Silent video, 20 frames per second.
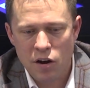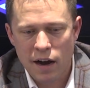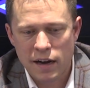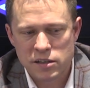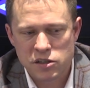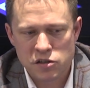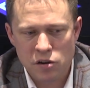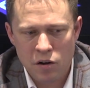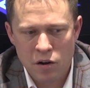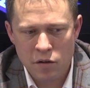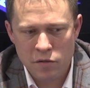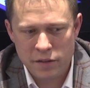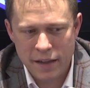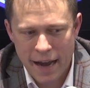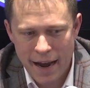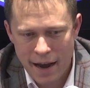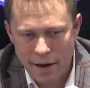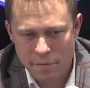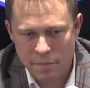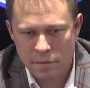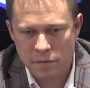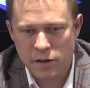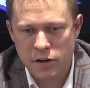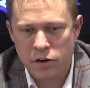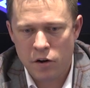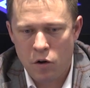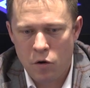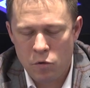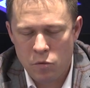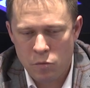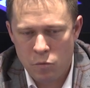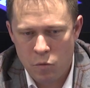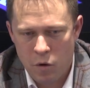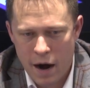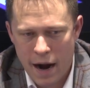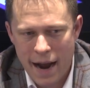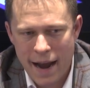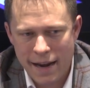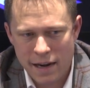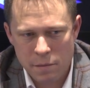that, you know, where
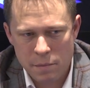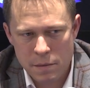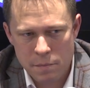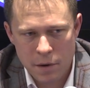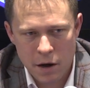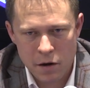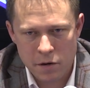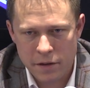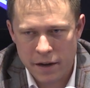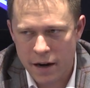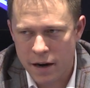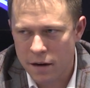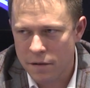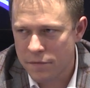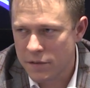I had to be better there.